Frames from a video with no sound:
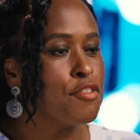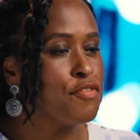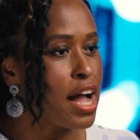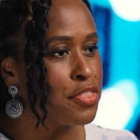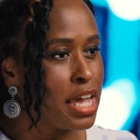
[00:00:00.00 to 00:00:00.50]

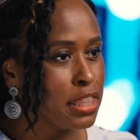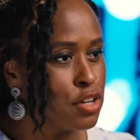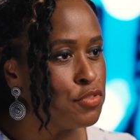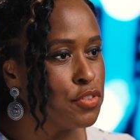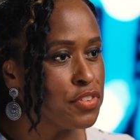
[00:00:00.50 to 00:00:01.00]
find that
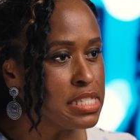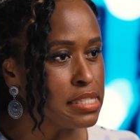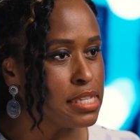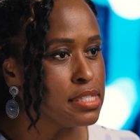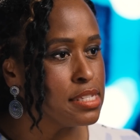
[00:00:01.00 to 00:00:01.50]
level of
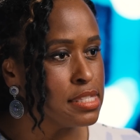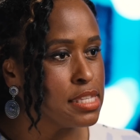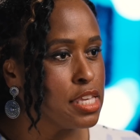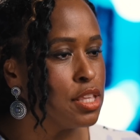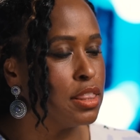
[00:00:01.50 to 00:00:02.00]

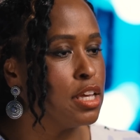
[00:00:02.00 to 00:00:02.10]
consistency, the